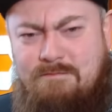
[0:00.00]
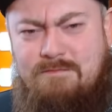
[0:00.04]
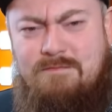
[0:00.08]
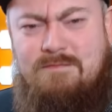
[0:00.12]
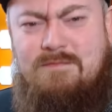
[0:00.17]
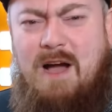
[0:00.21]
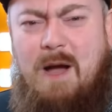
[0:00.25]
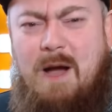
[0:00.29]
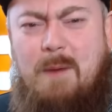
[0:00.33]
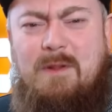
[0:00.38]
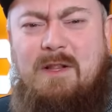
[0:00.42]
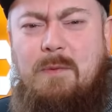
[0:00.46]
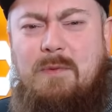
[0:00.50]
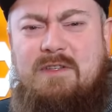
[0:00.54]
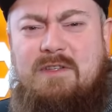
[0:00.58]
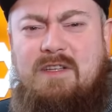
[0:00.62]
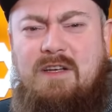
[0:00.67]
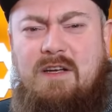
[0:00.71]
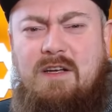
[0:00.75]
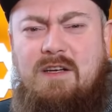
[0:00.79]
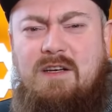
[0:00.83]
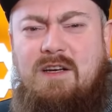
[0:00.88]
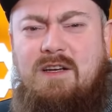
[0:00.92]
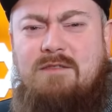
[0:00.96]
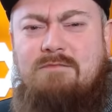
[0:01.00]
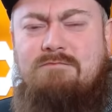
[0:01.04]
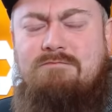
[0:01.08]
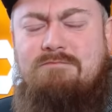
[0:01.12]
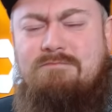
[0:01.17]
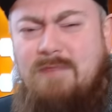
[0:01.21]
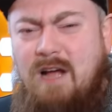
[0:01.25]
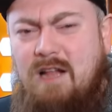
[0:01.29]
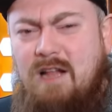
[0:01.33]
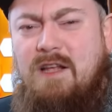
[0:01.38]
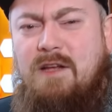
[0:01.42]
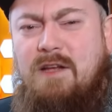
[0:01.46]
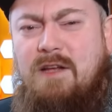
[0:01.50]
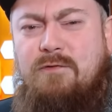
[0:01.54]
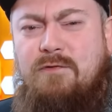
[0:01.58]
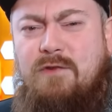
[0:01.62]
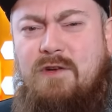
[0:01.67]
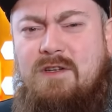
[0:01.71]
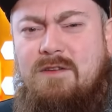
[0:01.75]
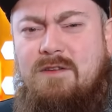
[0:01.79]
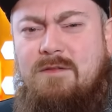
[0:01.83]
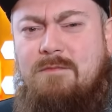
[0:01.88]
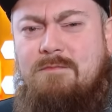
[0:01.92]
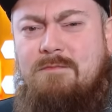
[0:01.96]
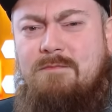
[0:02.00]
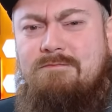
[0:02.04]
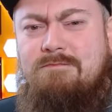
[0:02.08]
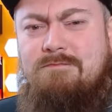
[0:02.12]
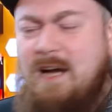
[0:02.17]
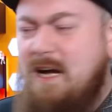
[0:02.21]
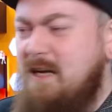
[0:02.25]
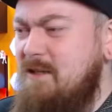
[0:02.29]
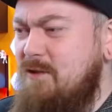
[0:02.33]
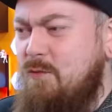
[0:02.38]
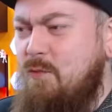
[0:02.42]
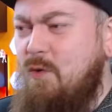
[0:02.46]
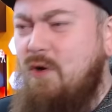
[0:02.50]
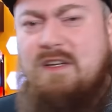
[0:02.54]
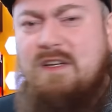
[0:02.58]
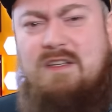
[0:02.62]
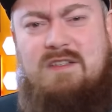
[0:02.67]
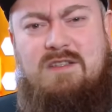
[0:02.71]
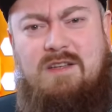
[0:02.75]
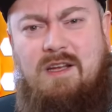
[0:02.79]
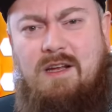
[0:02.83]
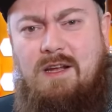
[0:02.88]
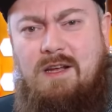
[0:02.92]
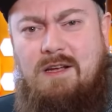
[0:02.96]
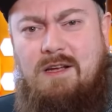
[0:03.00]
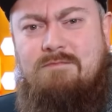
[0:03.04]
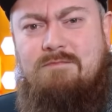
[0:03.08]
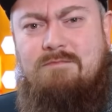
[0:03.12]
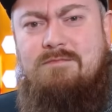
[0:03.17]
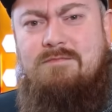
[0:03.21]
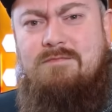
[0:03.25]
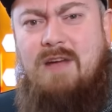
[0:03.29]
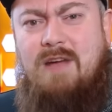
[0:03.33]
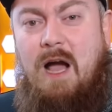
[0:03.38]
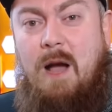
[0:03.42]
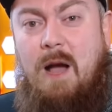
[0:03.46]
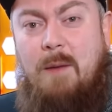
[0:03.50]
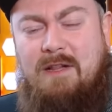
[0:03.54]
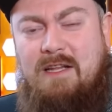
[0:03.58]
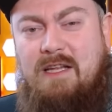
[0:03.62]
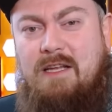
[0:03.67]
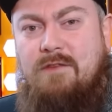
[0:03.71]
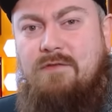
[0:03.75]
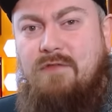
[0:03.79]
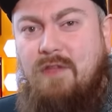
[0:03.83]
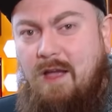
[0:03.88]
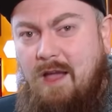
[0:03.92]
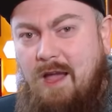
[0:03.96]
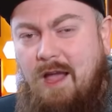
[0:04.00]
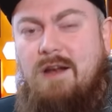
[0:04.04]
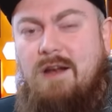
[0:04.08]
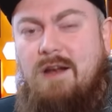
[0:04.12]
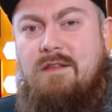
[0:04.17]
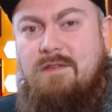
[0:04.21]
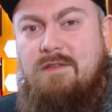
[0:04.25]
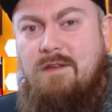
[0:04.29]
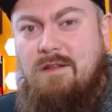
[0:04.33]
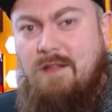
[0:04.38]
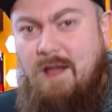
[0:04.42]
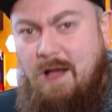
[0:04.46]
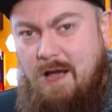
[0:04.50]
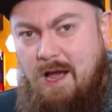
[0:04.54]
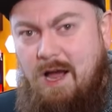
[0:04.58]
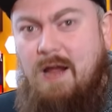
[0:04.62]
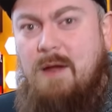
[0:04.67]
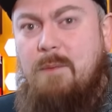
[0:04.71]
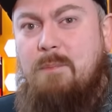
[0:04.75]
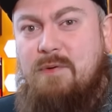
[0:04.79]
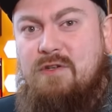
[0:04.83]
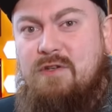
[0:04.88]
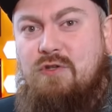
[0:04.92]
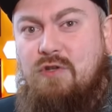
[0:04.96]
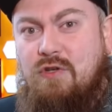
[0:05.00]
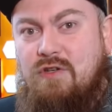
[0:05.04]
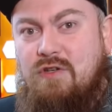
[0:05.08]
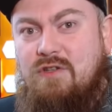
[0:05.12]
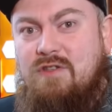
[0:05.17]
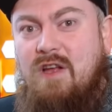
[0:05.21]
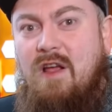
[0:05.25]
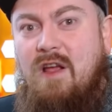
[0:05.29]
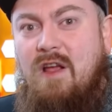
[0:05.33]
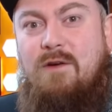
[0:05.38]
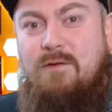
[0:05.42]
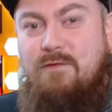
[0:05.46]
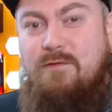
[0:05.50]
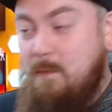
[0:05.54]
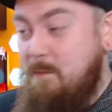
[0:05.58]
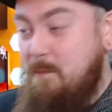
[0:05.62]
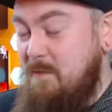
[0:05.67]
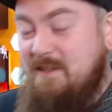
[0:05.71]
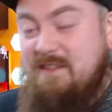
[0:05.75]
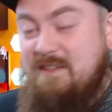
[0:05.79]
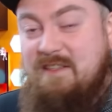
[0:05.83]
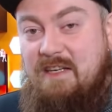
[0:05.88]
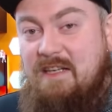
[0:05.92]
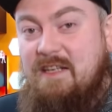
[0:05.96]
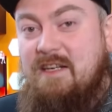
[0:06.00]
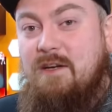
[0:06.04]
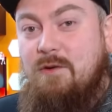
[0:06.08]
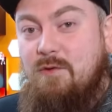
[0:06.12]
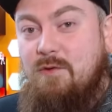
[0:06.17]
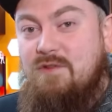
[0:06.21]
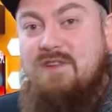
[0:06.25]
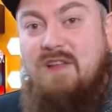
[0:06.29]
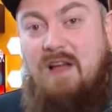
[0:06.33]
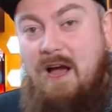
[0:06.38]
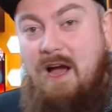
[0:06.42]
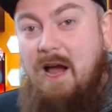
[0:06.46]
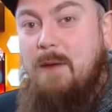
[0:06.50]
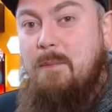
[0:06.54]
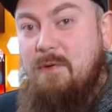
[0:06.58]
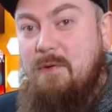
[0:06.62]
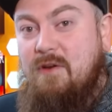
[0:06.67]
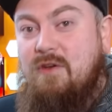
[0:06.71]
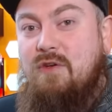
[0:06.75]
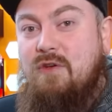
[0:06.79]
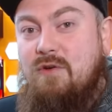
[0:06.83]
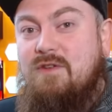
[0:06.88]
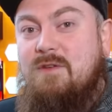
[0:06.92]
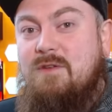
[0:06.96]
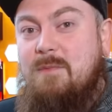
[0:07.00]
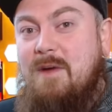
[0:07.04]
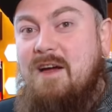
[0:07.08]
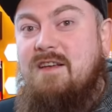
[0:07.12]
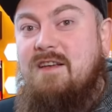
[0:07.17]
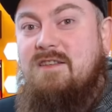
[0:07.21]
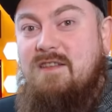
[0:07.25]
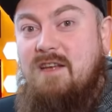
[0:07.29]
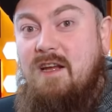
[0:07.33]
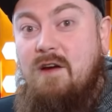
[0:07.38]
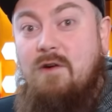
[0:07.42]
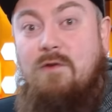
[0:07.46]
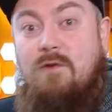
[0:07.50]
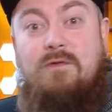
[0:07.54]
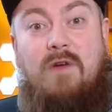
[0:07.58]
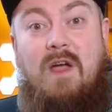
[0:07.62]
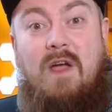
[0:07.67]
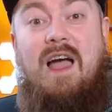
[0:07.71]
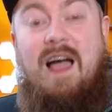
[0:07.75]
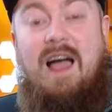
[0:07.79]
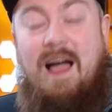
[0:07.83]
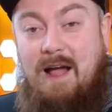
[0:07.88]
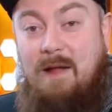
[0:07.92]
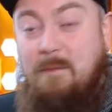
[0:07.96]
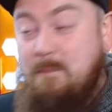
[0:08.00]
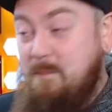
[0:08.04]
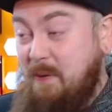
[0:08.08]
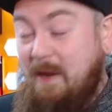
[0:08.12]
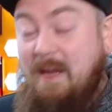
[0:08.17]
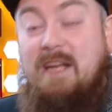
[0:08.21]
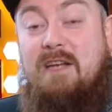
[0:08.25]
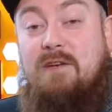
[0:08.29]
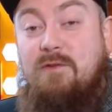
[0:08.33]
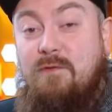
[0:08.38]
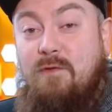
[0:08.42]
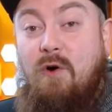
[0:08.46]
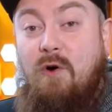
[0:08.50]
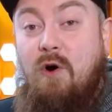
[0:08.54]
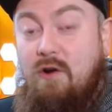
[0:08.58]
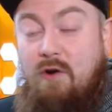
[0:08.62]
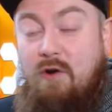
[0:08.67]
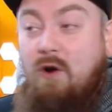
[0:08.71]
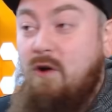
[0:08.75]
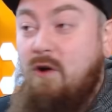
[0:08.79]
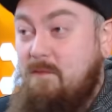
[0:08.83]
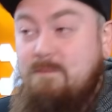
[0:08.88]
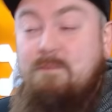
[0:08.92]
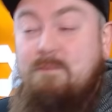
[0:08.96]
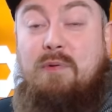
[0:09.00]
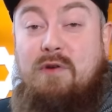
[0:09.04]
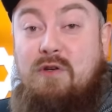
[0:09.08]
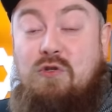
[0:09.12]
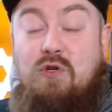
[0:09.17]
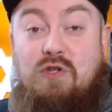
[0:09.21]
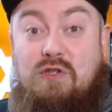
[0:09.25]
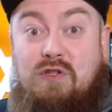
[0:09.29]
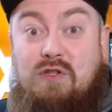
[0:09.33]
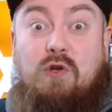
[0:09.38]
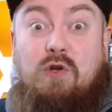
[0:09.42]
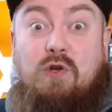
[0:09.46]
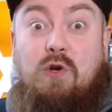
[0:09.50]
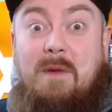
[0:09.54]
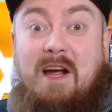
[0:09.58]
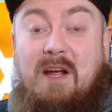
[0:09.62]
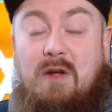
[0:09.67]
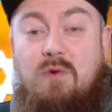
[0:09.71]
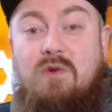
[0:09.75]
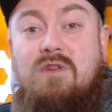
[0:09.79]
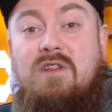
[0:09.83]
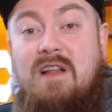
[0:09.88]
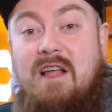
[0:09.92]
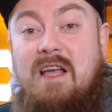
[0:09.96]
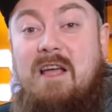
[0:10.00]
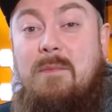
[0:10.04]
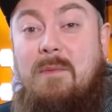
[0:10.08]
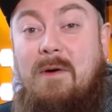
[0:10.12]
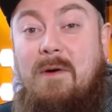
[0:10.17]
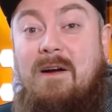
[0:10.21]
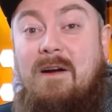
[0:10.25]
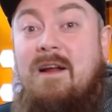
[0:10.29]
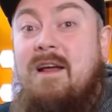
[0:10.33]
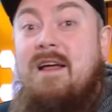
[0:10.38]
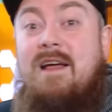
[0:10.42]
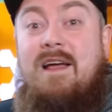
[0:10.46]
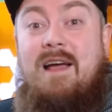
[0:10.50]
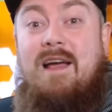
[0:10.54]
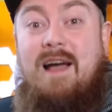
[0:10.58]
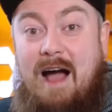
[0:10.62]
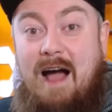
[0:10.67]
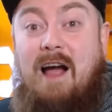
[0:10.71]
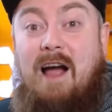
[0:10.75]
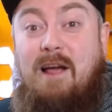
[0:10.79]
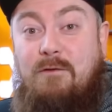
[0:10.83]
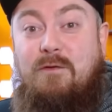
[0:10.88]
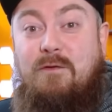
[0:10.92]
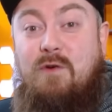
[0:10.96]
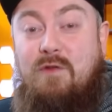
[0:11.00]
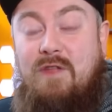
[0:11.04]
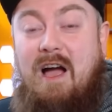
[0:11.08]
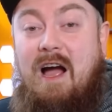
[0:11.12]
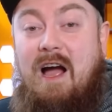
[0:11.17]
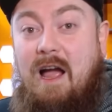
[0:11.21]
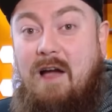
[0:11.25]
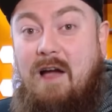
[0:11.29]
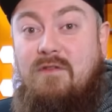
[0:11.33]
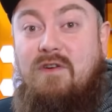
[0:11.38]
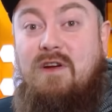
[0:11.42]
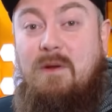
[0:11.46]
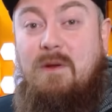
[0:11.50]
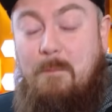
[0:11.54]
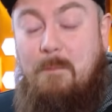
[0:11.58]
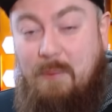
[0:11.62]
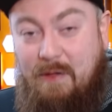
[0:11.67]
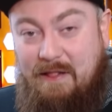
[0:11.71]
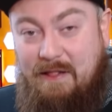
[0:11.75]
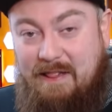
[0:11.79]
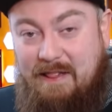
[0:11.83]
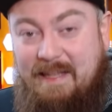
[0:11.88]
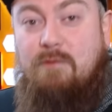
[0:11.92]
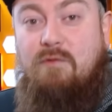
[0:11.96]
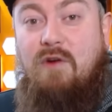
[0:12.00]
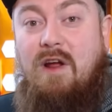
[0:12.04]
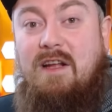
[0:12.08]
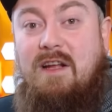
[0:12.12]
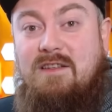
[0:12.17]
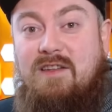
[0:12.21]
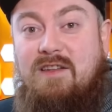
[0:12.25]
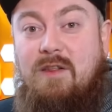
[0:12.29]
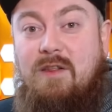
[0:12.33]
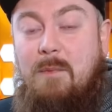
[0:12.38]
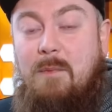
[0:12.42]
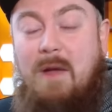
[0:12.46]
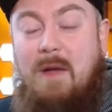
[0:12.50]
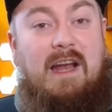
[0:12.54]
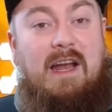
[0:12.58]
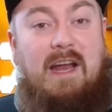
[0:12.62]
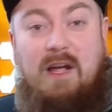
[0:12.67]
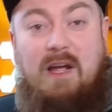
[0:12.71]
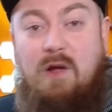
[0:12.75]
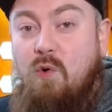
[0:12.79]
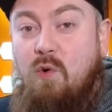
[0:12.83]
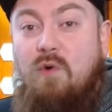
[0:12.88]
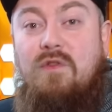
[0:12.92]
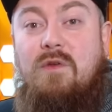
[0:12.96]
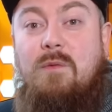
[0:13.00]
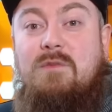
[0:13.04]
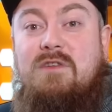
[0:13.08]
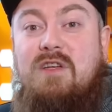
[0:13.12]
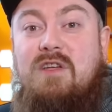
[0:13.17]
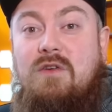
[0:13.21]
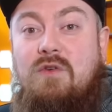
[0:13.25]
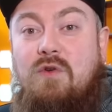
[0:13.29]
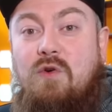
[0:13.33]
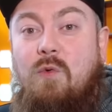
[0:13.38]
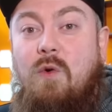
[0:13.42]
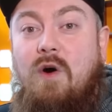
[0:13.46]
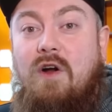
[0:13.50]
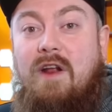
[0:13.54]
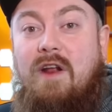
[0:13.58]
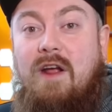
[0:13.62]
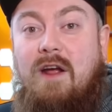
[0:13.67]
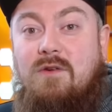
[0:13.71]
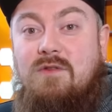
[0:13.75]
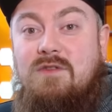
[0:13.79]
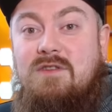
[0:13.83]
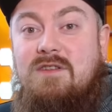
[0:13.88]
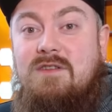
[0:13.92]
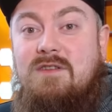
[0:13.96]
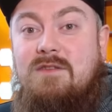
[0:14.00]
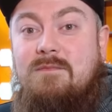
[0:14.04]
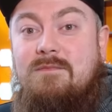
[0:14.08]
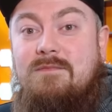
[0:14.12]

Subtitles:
I'm a libertarian. I like freedom. I don't want a state. I believe that anything that I produce from materials that I procured myself and paid for or produced through my own labor, I feel that I have a complete right to them and I owe them to no one else.